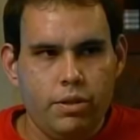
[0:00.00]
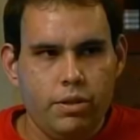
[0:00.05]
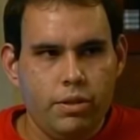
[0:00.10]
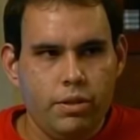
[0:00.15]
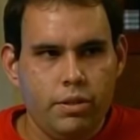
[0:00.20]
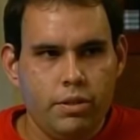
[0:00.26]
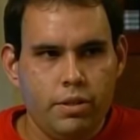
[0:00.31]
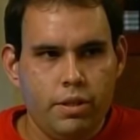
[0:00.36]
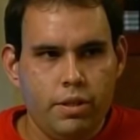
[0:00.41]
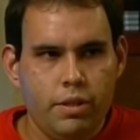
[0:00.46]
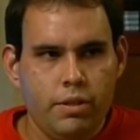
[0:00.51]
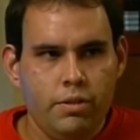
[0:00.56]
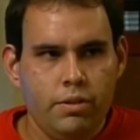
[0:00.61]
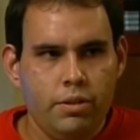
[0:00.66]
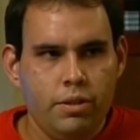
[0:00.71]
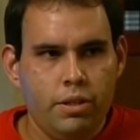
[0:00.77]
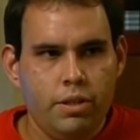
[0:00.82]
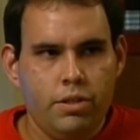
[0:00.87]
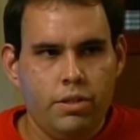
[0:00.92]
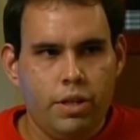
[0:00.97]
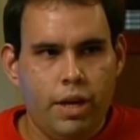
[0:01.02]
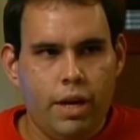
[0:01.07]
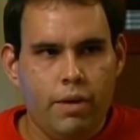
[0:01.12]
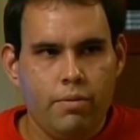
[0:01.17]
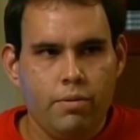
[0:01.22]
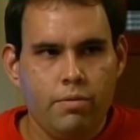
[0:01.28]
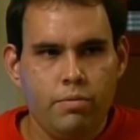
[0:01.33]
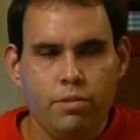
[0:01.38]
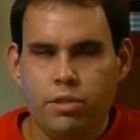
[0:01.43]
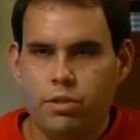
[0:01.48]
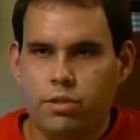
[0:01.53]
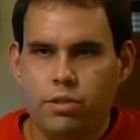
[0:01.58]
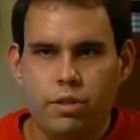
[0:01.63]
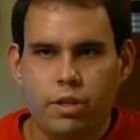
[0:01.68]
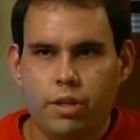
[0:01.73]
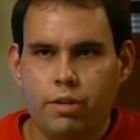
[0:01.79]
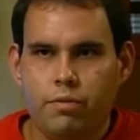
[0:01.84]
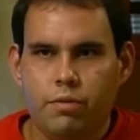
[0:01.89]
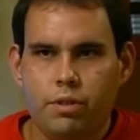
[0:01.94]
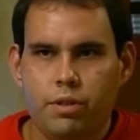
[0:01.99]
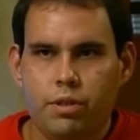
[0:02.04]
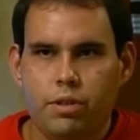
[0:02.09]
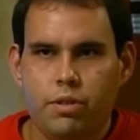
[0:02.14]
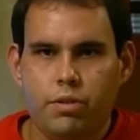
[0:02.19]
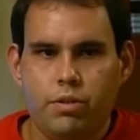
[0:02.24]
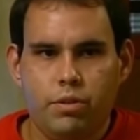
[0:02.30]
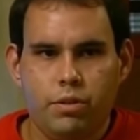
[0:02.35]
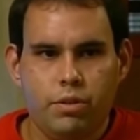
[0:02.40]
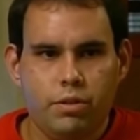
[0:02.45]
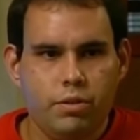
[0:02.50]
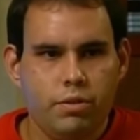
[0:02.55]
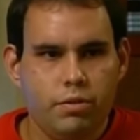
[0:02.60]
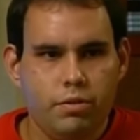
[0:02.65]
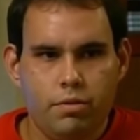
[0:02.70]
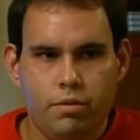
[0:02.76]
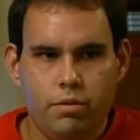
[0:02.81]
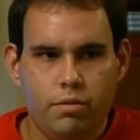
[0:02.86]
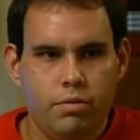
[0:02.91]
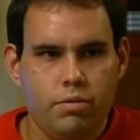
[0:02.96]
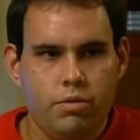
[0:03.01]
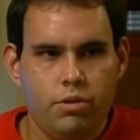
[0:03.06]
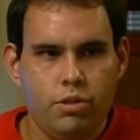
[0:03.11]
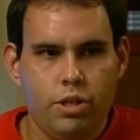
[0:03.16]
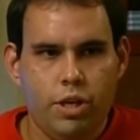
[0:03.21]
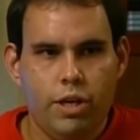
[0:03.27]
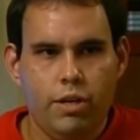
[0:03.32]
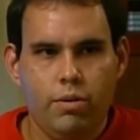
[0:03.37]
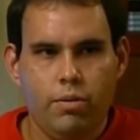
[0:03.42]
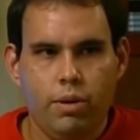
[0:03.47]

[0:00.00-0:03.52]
You just get into these chat rooms and stuff, and you know you just chat